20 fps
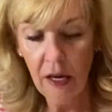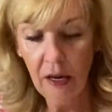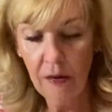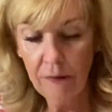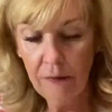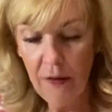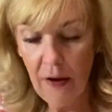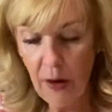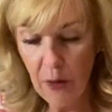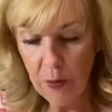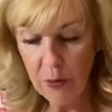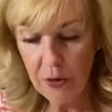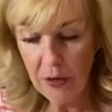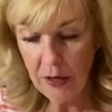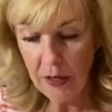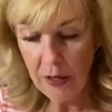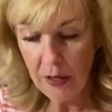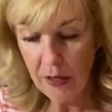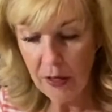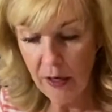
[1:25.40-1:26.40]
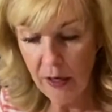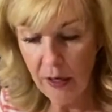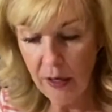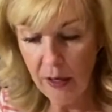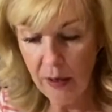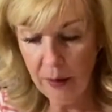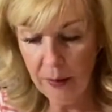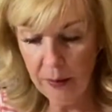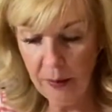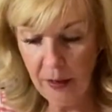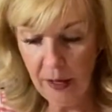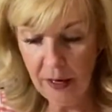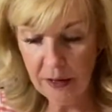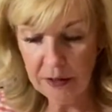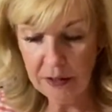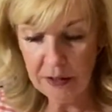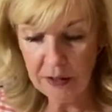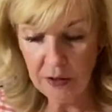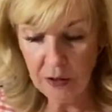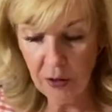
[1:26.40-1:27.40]
fabric as
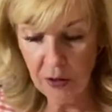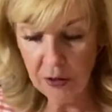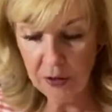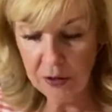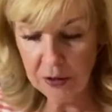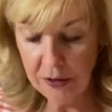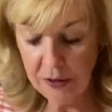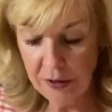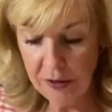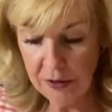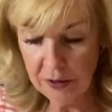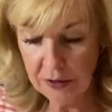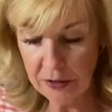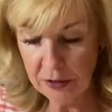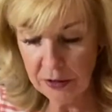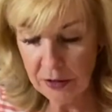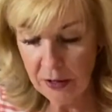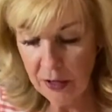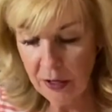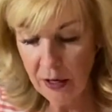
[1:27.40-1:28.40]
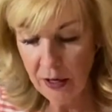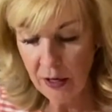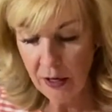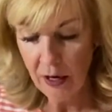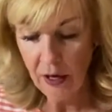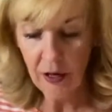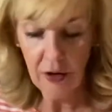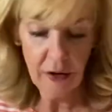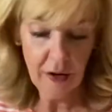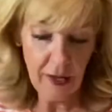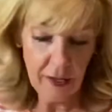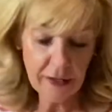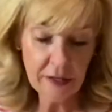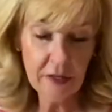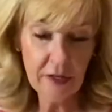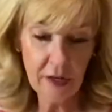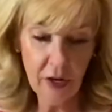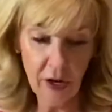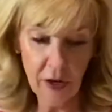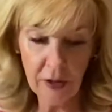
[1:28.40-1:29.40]
the alternate, or as
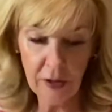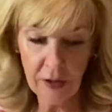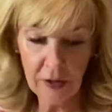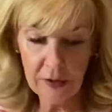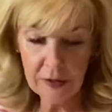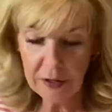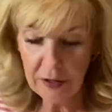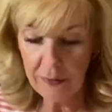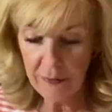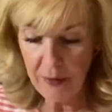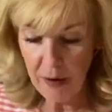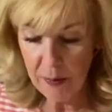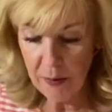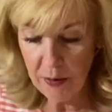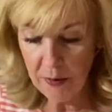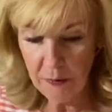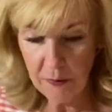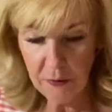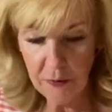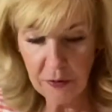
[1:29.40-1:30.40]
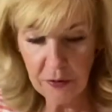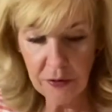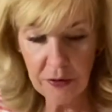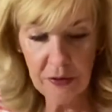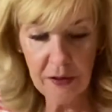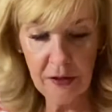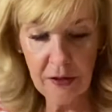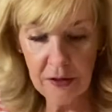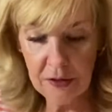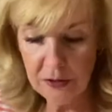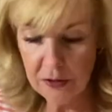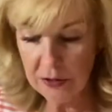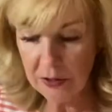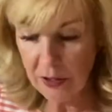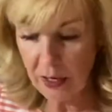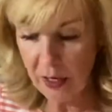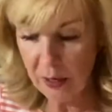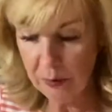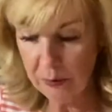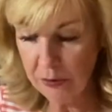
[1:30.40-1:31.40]
the fabric for these
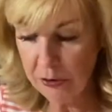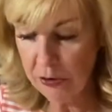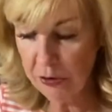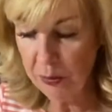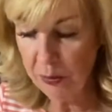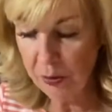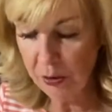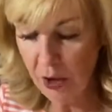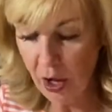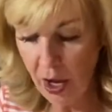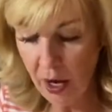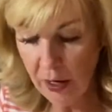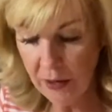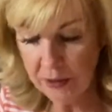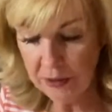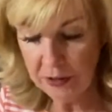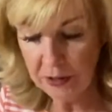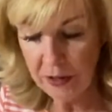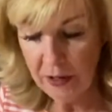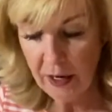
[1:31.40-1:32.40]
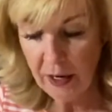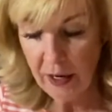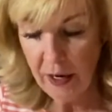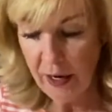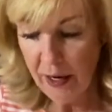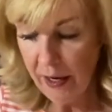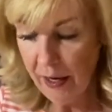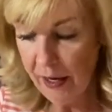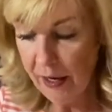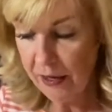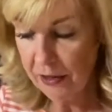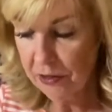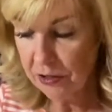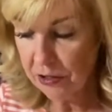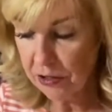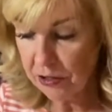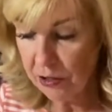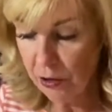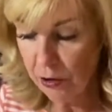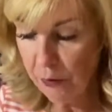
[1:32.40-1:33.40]
2 blocks. And
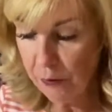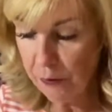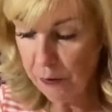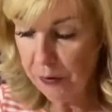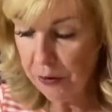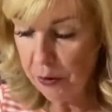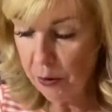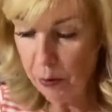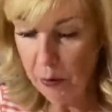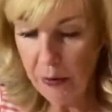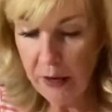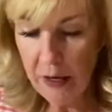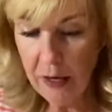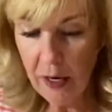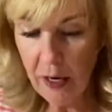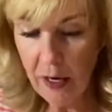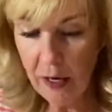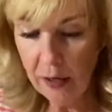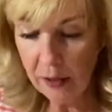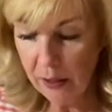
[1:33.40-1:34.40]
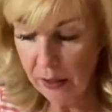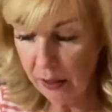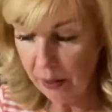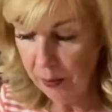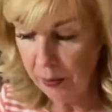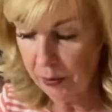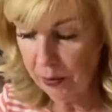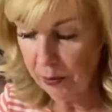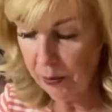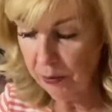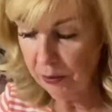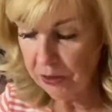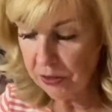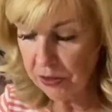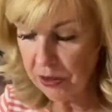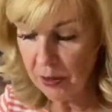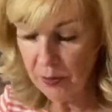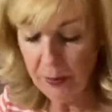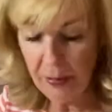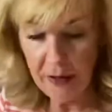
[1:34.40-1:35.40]
so with the wing clipper, which
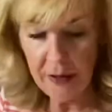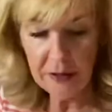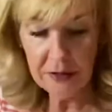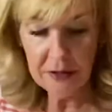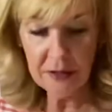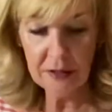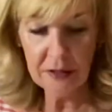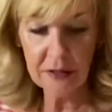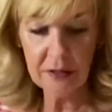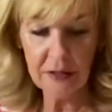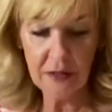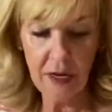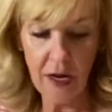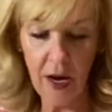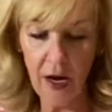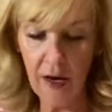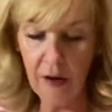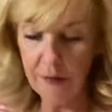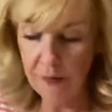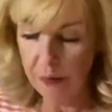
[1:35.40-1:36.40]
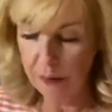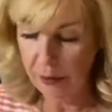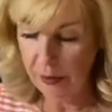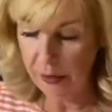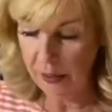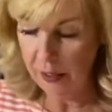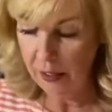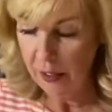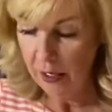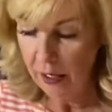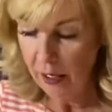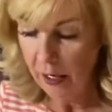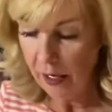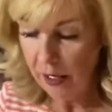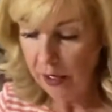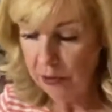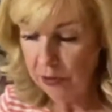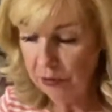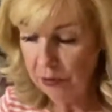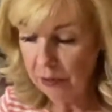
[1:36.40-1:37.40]
the base is the ivory,
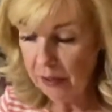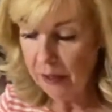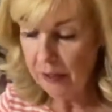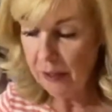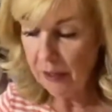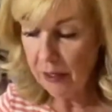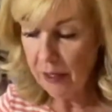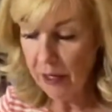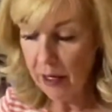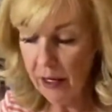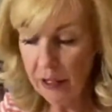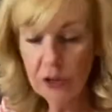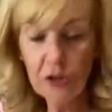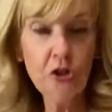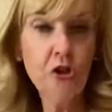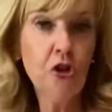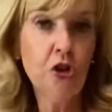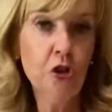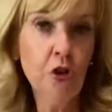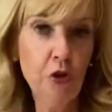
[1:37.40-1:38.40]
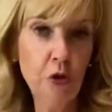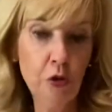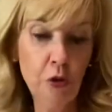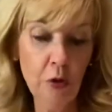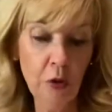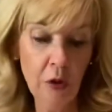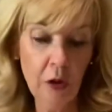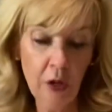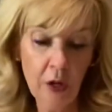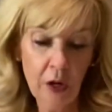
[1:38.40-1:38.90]
and you need to cut 2